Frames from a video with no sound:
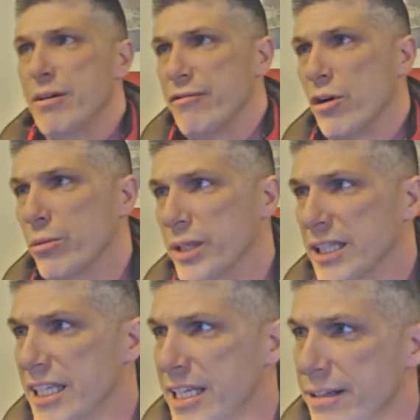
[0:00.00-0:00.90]
Before
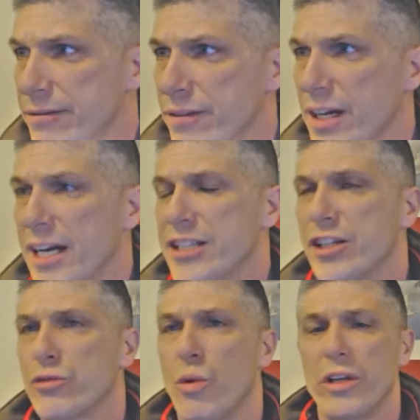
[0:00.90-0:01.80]
we leave, I
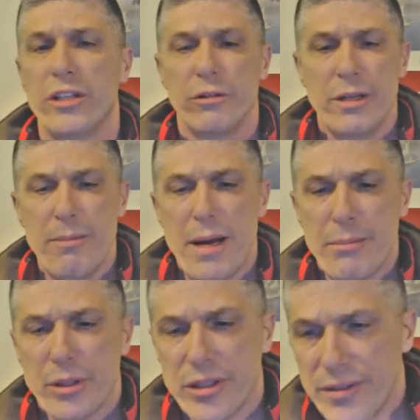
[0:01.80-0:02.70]
just want you to
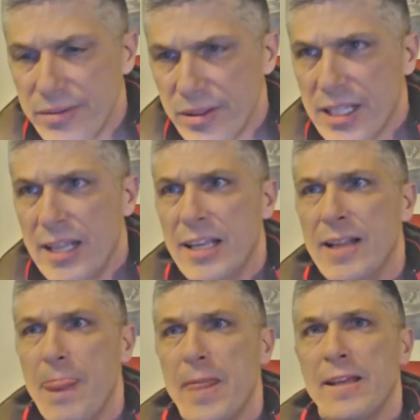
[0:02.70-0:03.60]
remember,
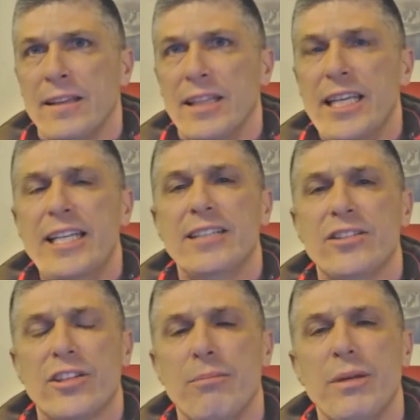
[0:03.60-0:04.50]

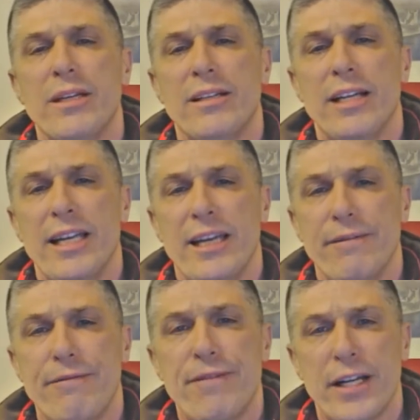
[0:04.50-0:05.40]
lead-ins can be an
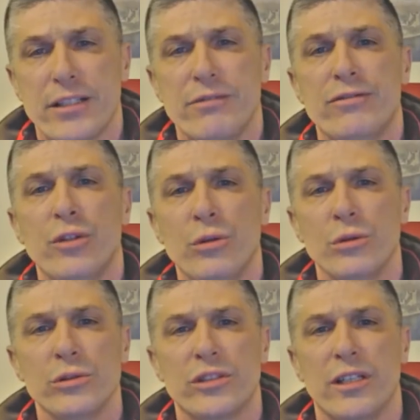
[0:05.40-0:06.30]
effective
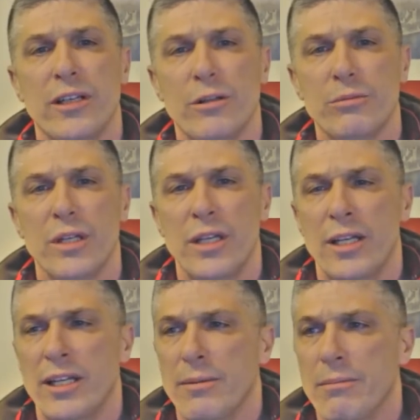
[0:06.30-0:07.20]
tool to help
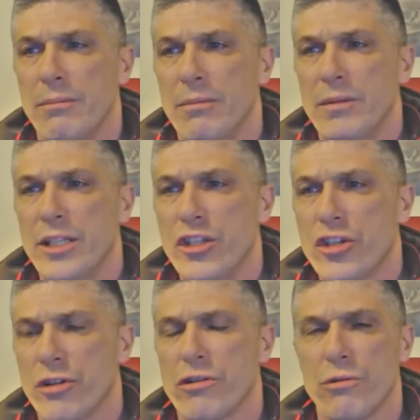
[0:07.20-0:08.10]

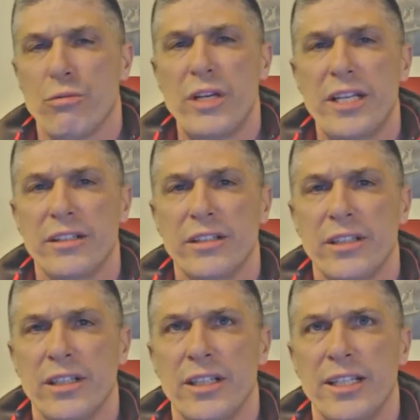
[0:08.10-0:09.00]
ensure the
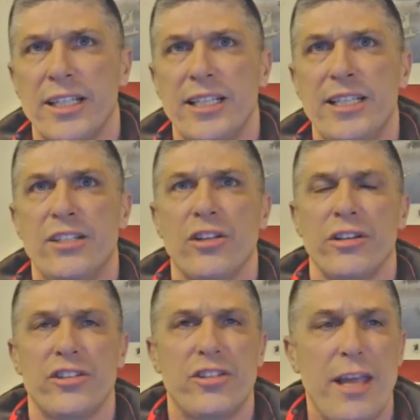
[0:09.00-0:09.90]
reader is
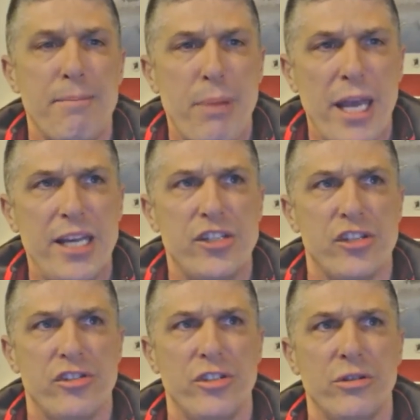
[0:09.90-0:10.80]
on the same
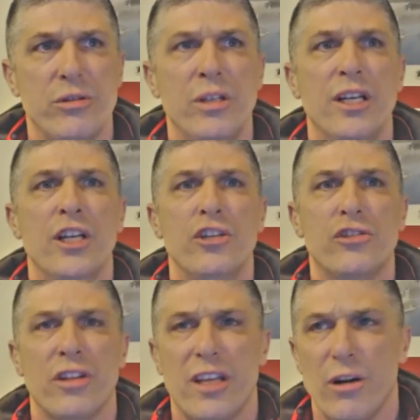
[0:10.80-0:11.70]
page as you
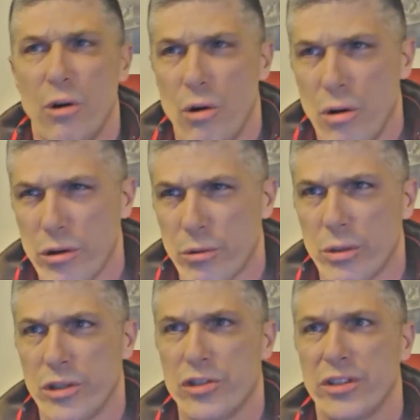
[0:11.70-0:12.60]
so that all the
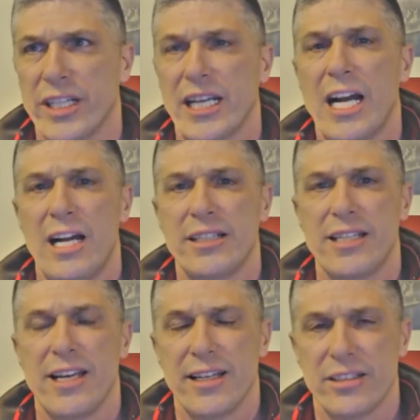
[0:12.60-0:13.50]
words are in
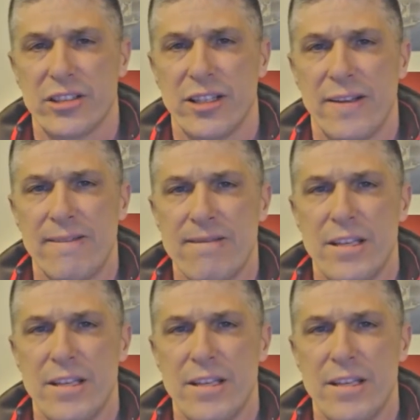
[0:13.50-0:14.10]
context.